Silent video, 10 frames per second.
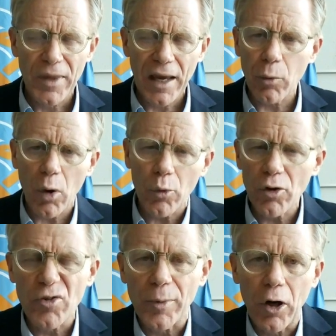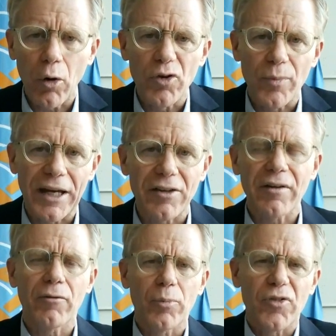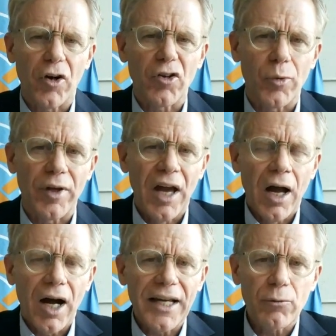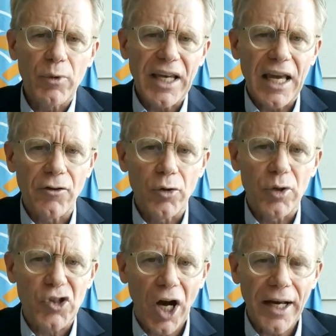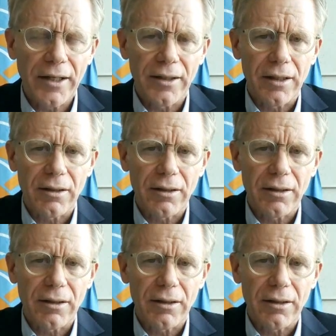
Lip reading: And what worries me always, Matt, is everyone starts with, we can't do what China did.